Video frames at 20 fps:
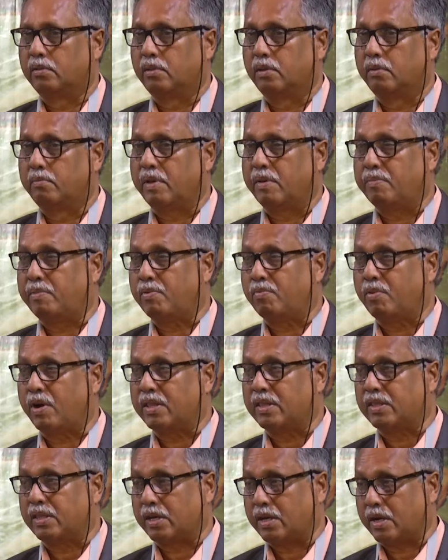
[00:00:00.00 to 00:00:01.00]
maybe
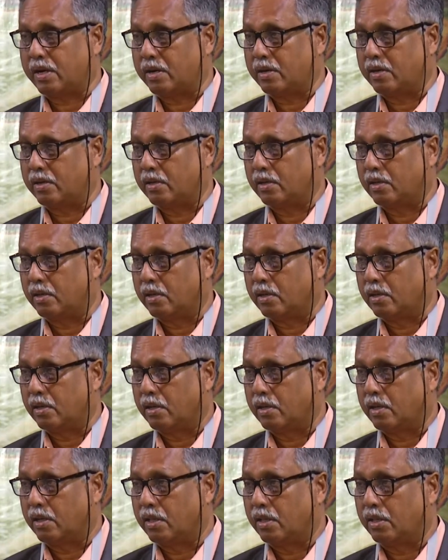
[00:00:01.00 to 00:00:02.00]
1/3.
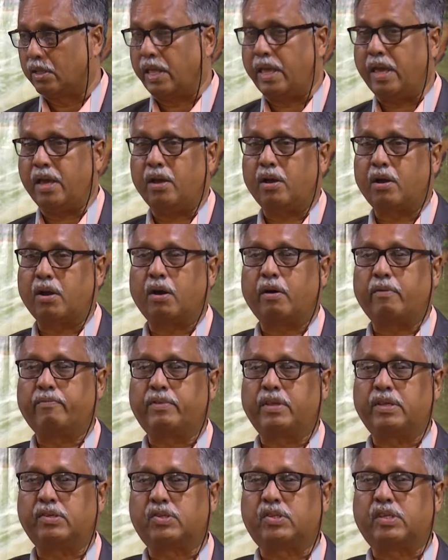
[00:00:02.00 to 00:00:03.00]
Think of
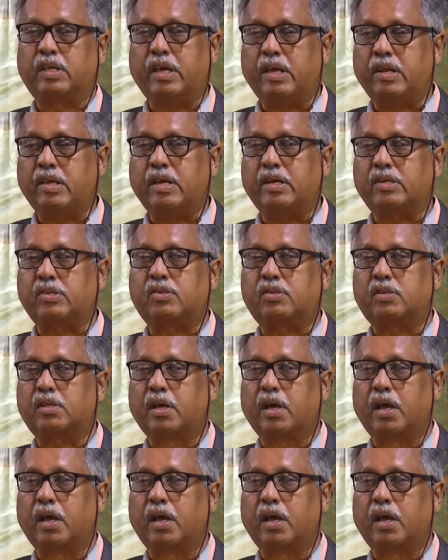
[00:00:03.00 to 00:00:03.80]
the serious